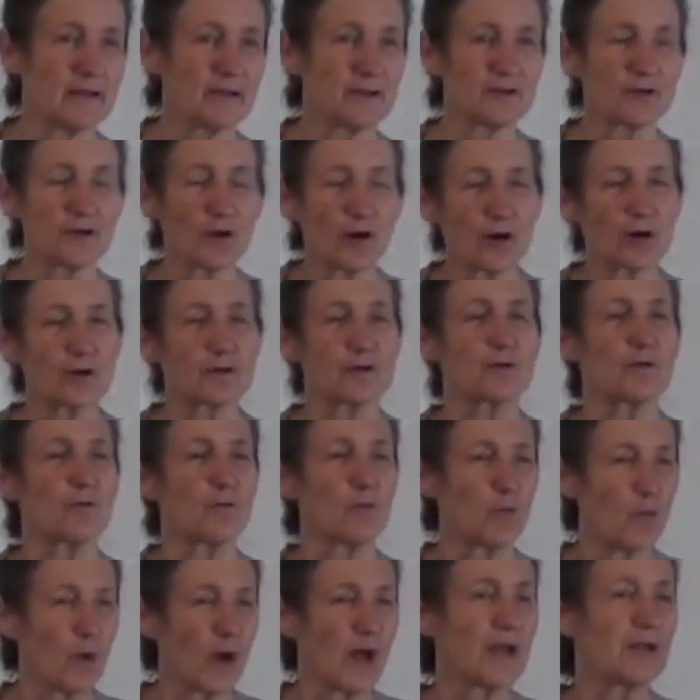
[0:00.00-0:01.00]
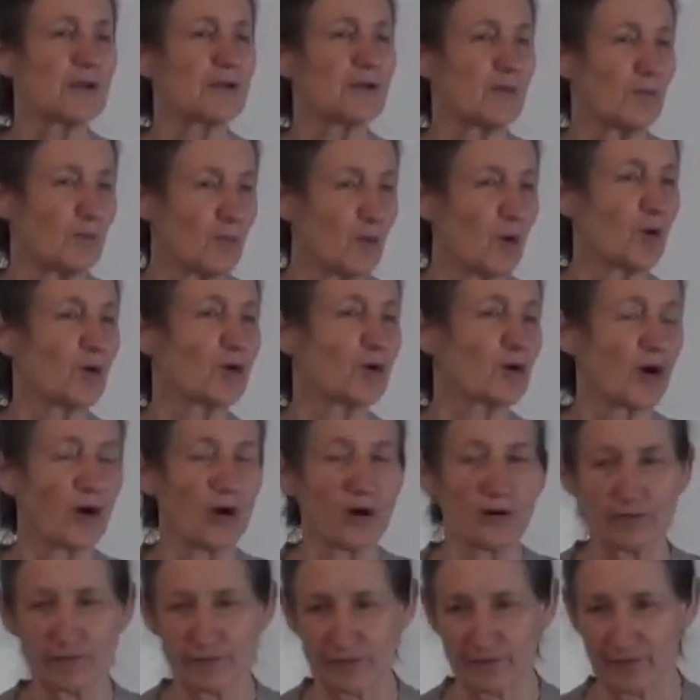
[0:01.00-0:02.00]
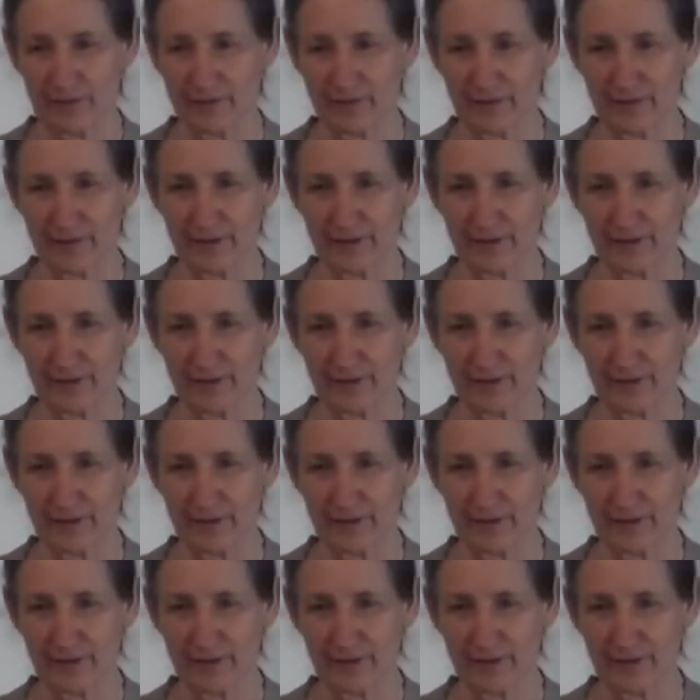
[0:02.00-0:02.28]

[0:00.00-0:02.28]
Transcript: Not one more cough.